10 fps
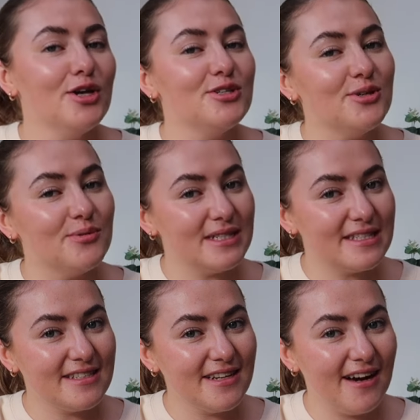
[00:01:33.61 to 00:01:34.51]
to
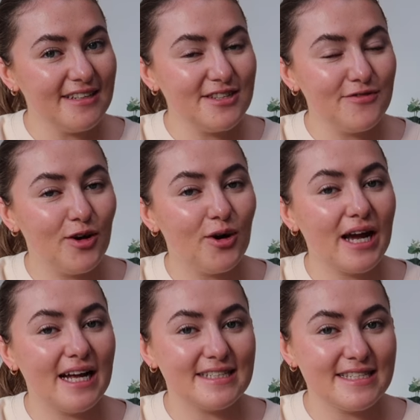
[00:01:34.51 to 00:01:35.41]
start the vlog
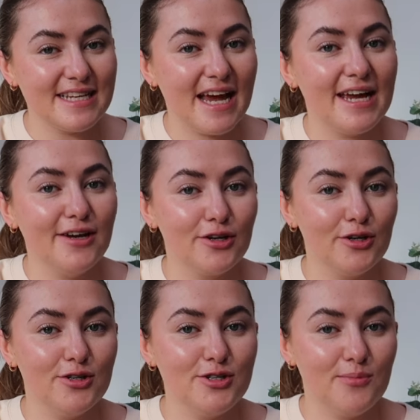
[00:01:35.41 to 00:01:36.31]
and say
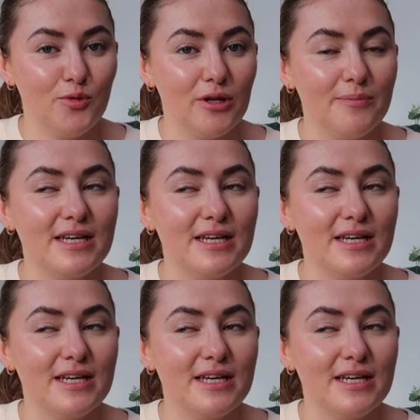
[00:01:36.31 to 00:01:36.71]
good morning,